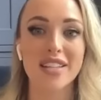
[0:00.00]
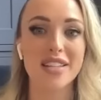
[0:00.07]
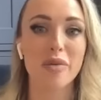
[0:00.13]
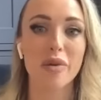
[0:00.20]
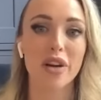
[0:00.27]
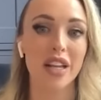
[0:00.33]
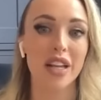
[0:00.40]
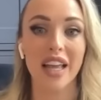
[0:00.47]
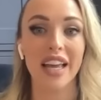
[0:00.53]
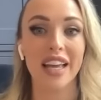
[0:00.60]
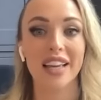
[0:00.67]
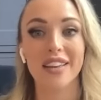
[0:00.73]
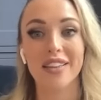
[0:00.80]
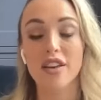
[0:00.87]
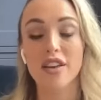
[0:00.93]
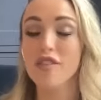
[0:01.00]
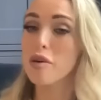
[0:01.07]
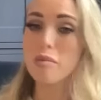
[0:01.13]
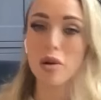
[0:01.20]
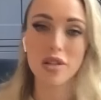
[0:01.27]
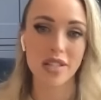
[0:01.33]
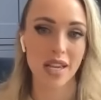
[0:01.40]
as it were like the
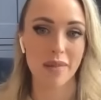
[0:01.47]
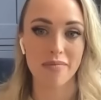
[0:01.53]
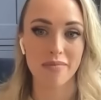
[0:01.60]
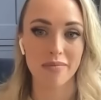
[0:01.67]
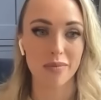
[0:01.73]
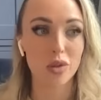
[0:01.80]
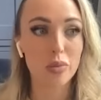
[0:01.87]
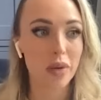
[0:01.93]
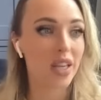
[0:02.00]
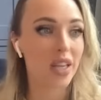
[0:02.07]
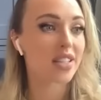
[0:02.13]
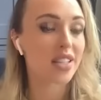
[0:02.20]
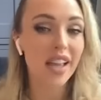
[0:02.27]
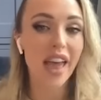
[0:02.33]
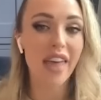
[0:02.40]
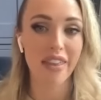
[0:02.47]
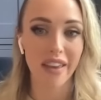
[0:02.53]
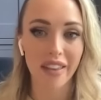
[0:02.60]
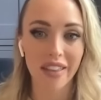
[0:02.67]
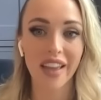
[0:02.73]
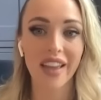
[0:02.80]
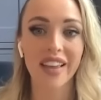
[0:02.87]
football team will be
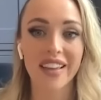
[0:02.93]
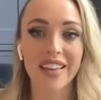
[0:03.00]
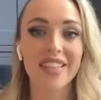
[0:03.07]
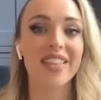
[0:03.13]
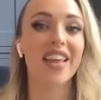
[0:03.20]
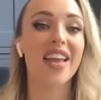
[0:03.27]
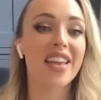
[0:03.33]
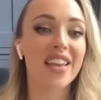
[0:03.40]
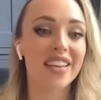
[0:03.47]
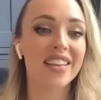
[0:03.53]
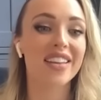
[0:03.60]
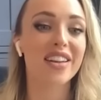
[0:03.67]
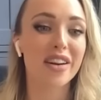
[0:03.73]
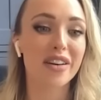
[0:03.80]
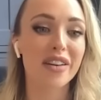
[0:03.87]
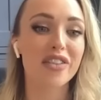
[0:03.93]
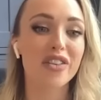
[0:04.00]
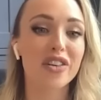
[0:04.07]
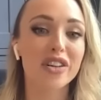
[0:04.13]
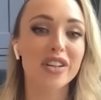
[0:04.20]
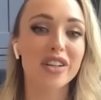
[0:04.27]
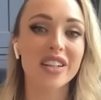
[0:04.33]
together like they you know i
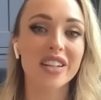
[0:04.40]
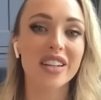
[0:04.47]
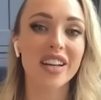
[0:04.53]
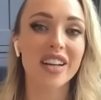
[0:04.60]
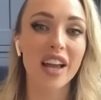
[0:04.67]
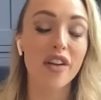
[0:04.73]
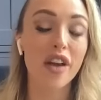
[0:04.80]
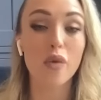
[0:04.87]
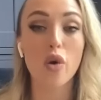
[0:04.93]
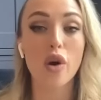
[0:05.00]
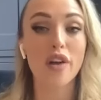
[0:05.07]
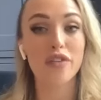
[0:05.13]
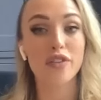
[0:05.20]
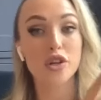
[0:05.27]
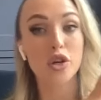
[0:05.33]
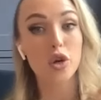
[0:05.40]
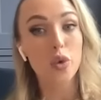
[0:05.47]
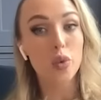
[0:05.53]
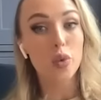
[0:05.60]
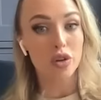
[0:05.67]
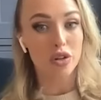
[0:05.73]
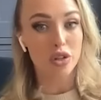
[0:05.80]
thought it, it, what if
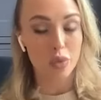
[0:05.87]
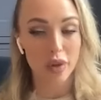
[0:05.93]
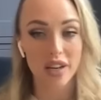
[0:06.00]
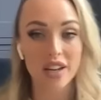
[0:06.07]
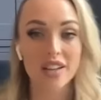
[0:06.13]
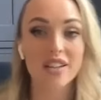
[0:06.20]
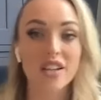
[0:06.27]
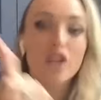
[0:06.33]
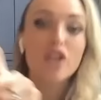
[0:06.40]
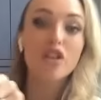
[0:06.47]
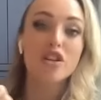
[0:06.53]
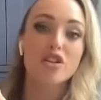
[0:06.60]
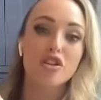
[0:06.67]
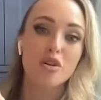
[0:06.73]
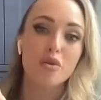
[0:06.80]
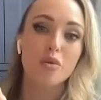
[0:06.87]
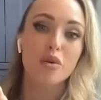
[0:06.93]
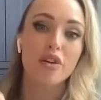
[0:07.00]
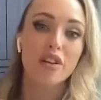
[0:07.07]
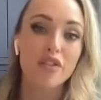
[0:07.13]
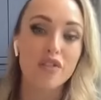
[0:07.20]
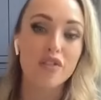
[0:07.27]
two were a twin and another two
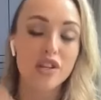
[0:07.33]
were and